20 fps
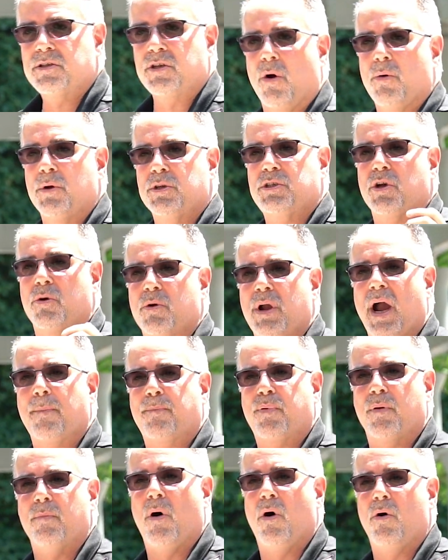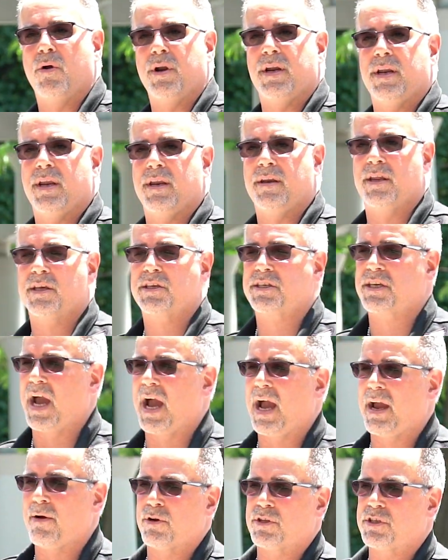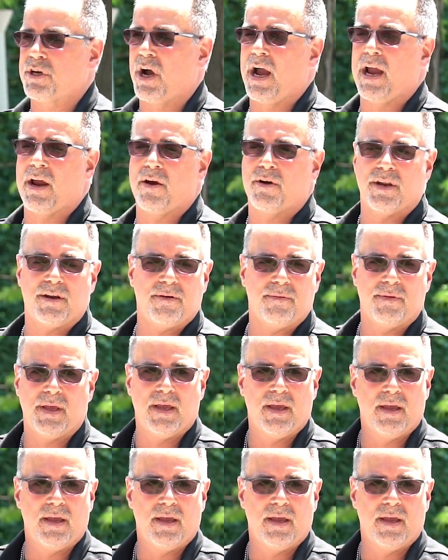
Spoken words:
so-and-so got promoted, and this guy retired, and